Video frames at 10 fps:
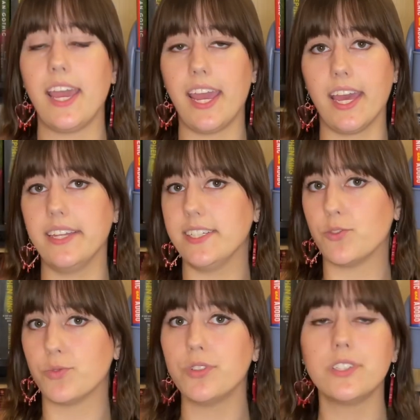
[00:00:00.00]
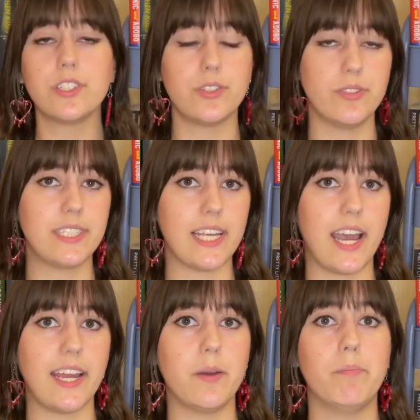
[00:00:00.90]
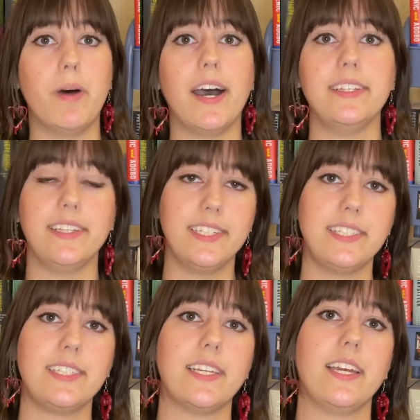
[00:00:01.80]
And it's ruled a suicide, but this